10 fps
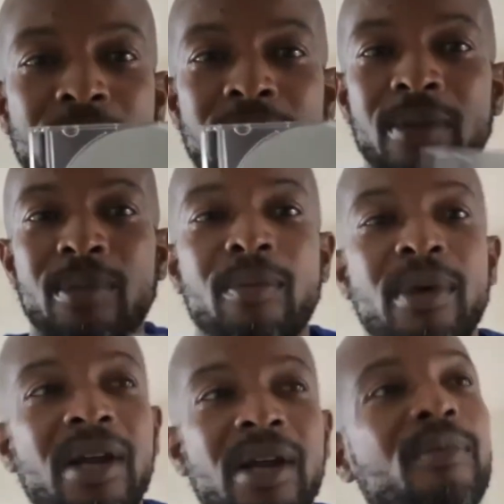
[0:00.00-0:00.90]
at my
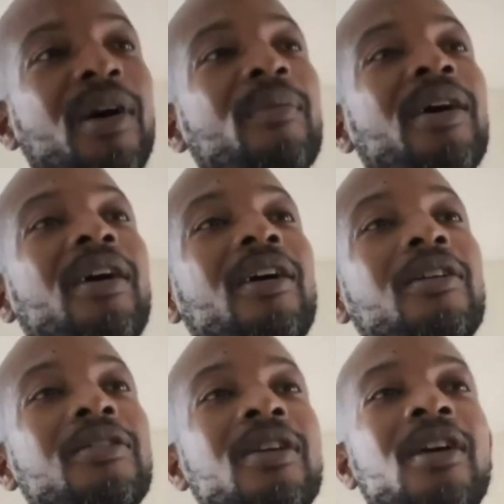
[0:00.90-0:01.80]
baby mama
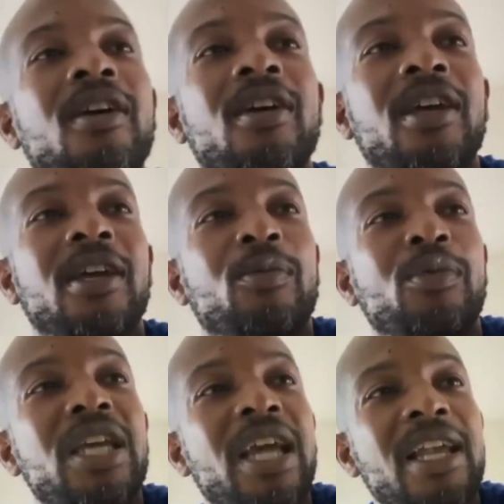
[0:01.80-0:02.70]
house.
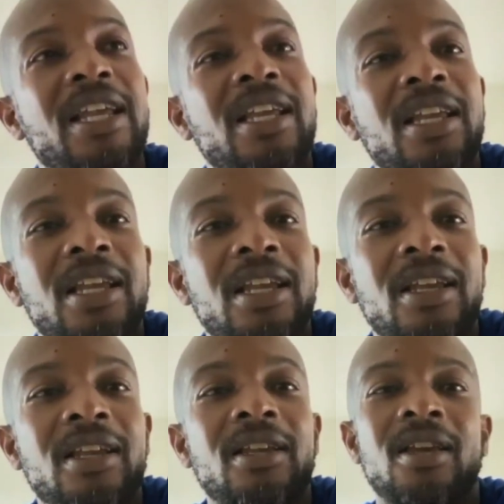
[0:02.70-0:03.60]

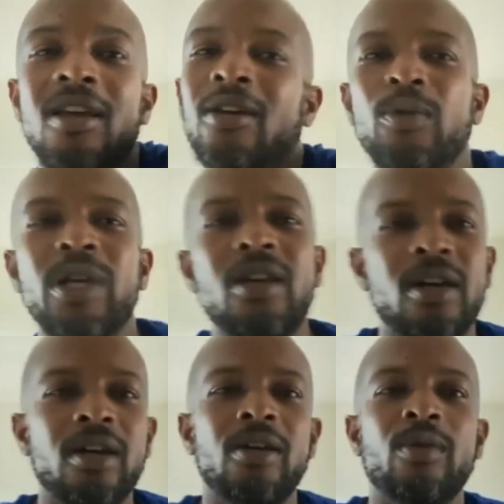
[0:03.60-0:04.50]
And we good.